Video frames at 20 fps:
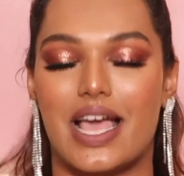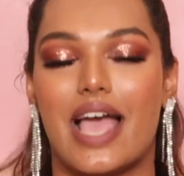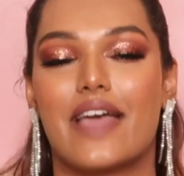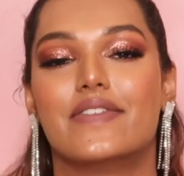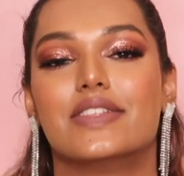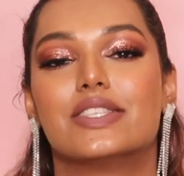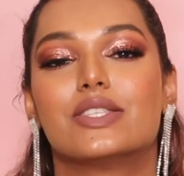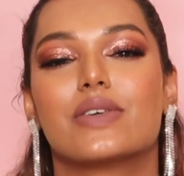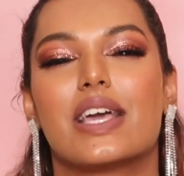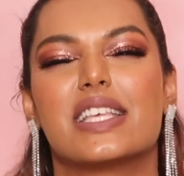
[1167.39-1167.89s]
I
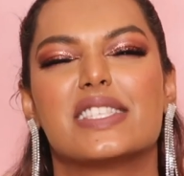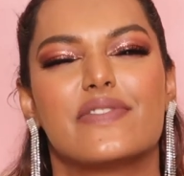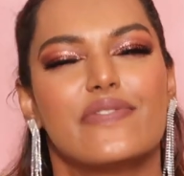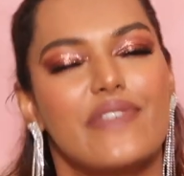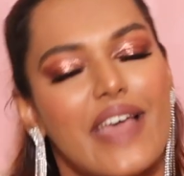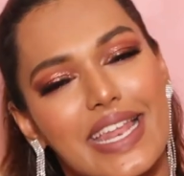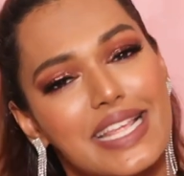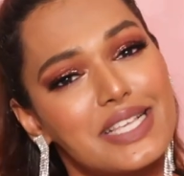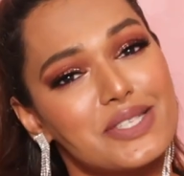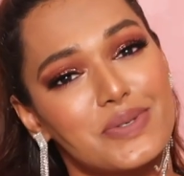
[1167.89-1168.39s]
will see you guys
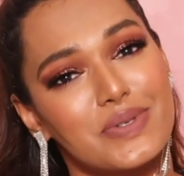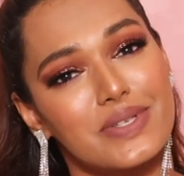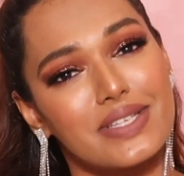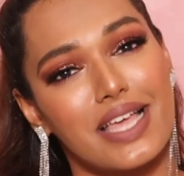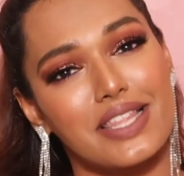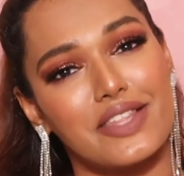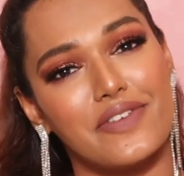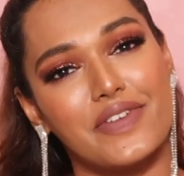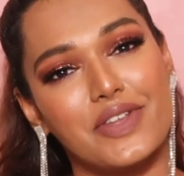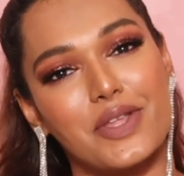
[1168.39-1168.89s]
very soon in
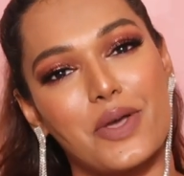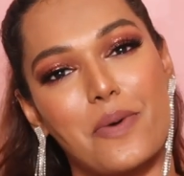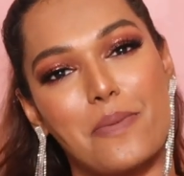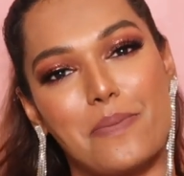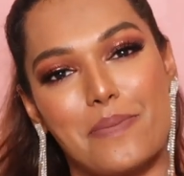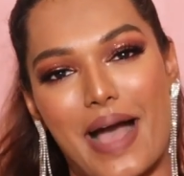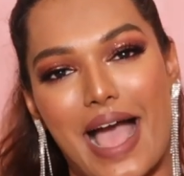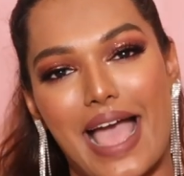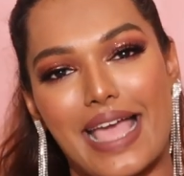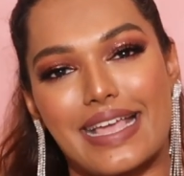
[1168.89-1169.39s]
another video.
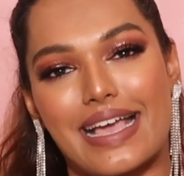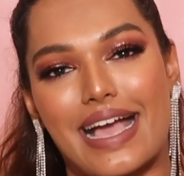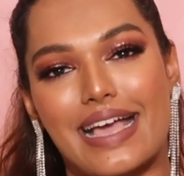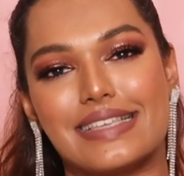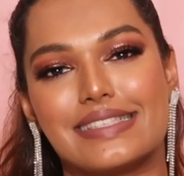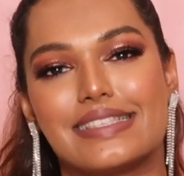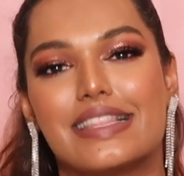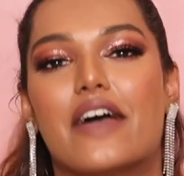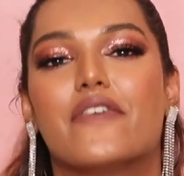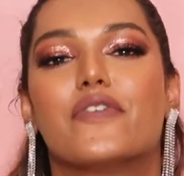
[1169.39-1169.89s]
Bye
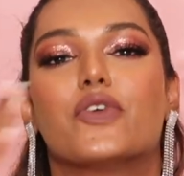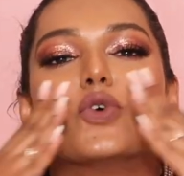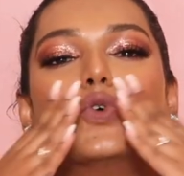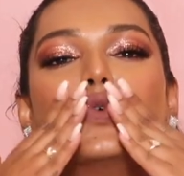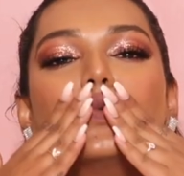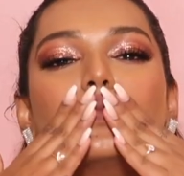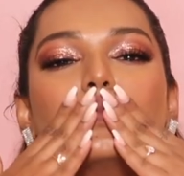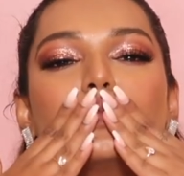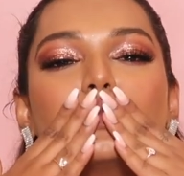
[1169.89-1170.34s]
guys, love you.